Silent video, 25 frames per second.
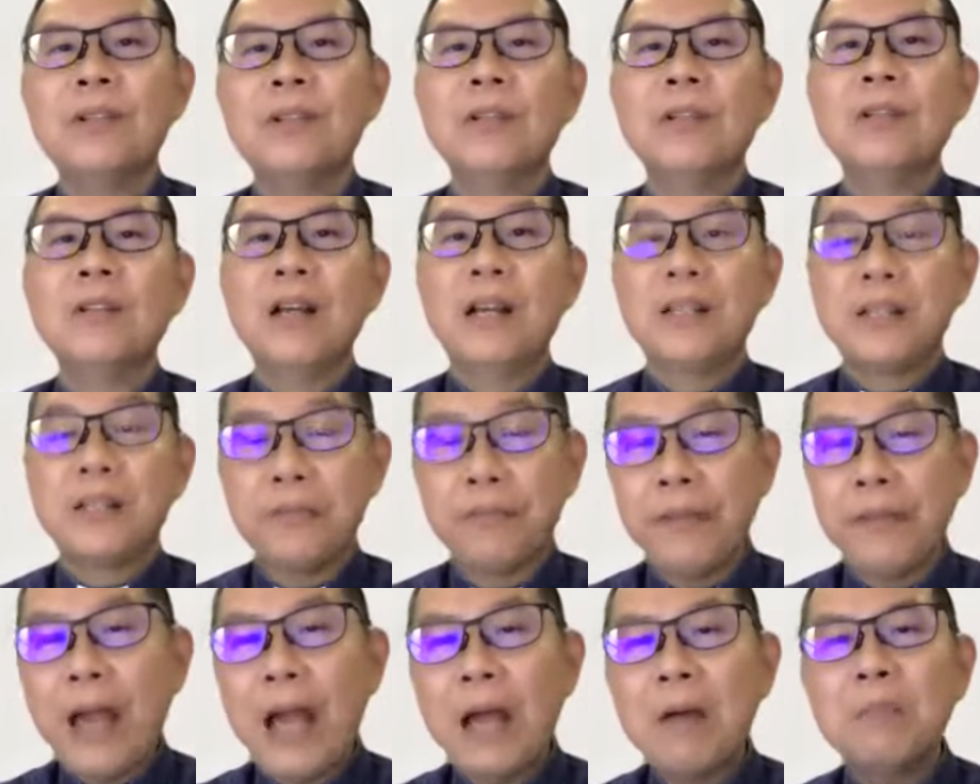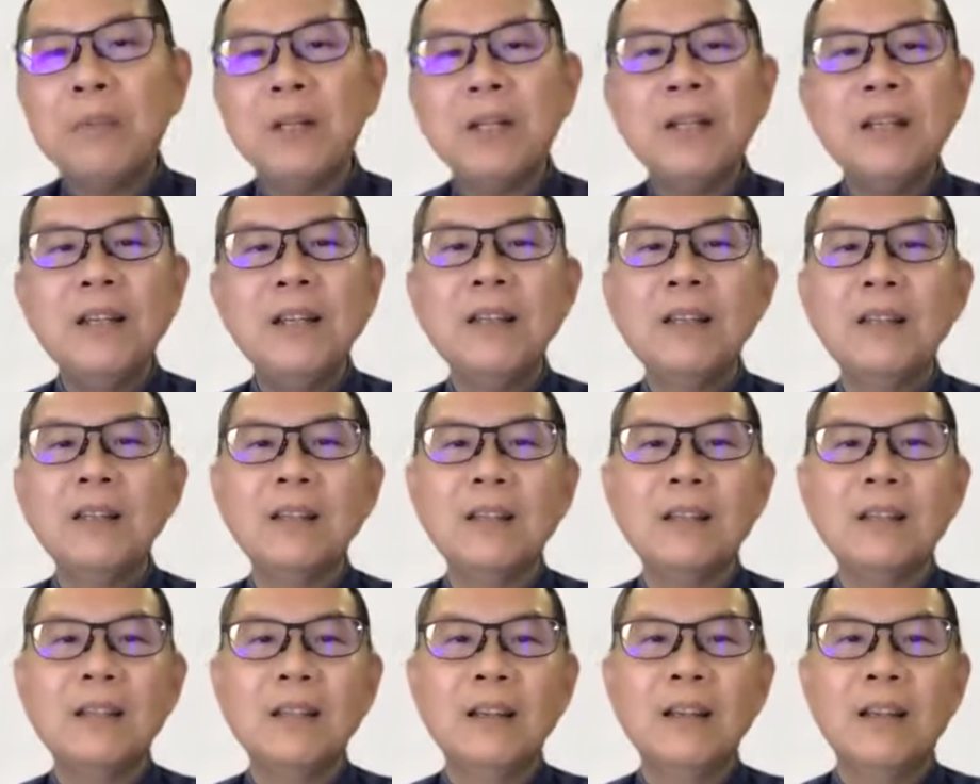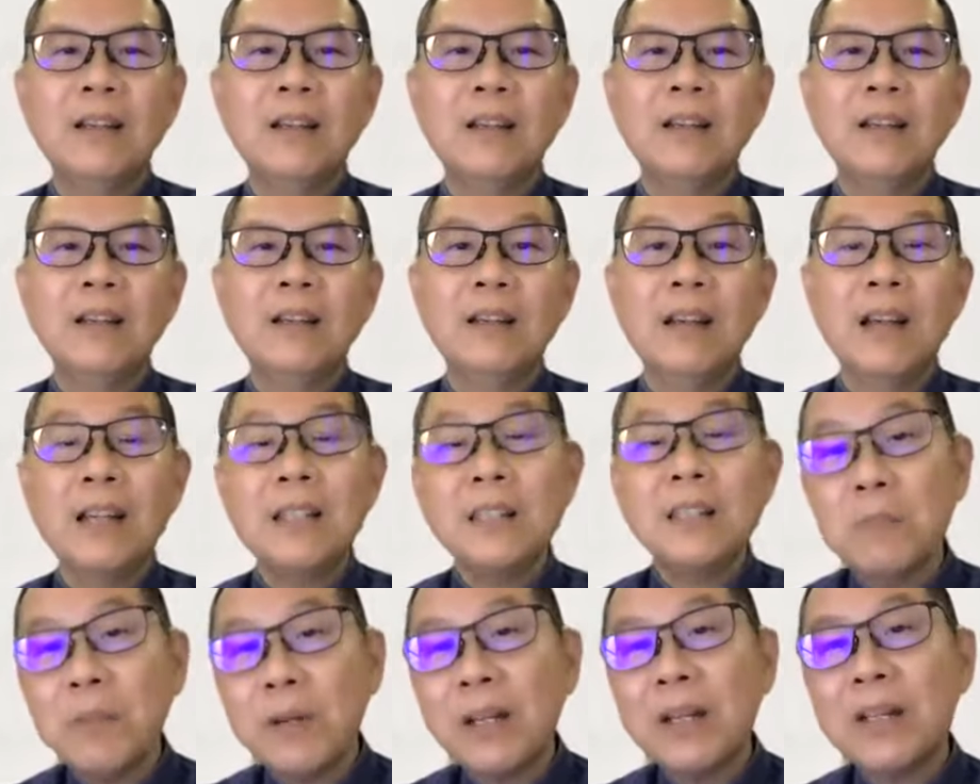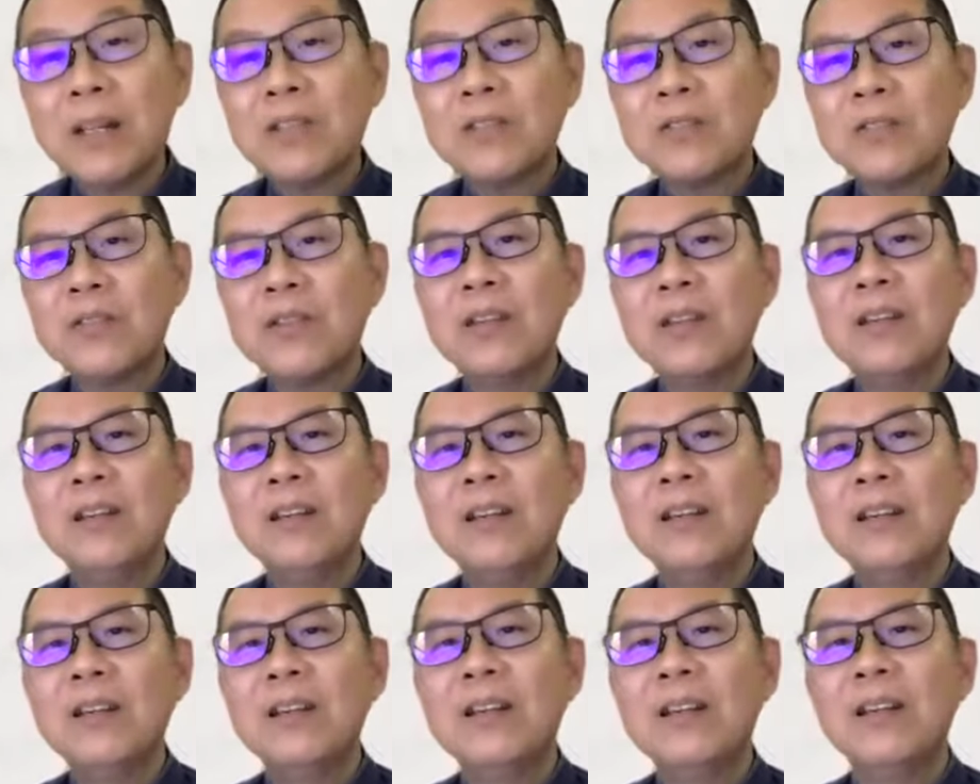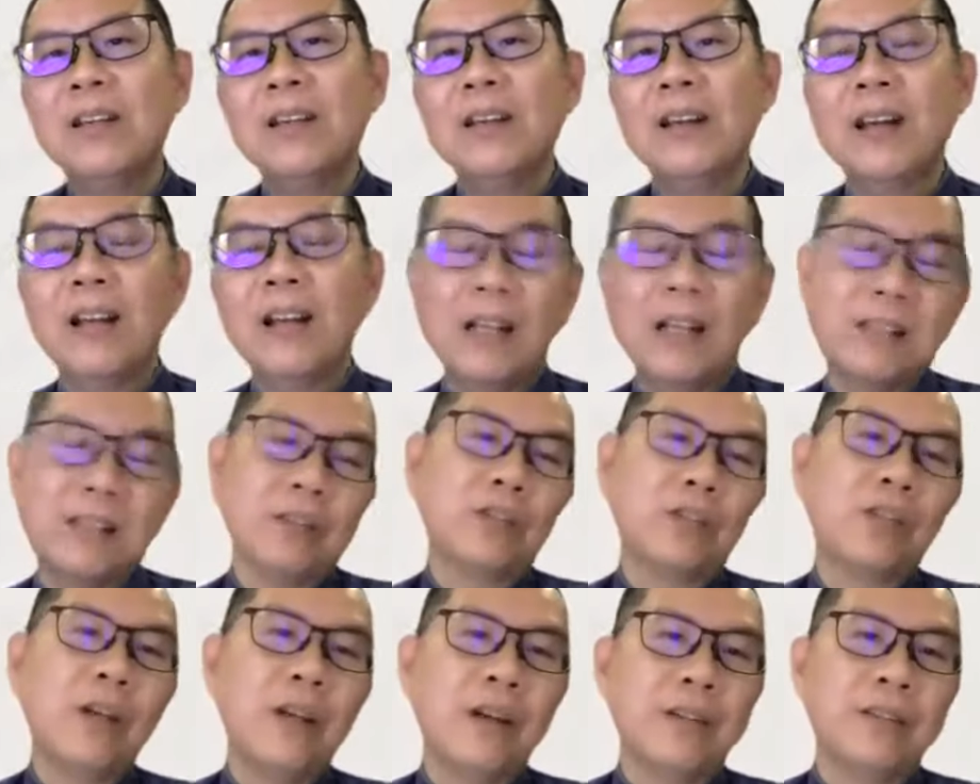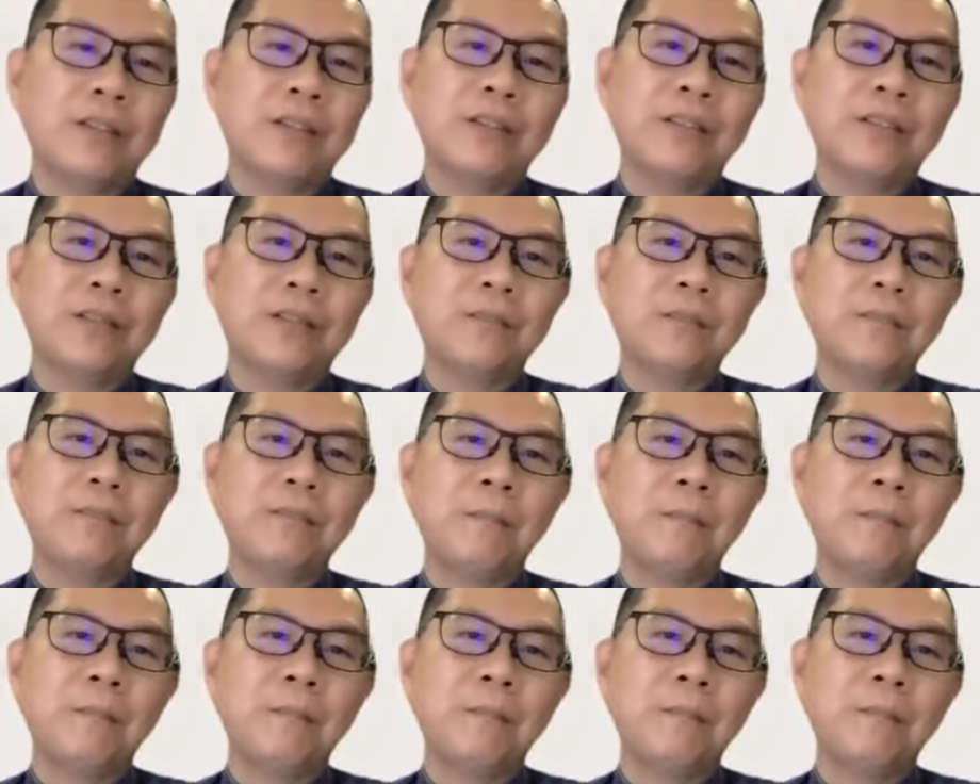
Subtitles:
as a family, as a ministry, and as a church.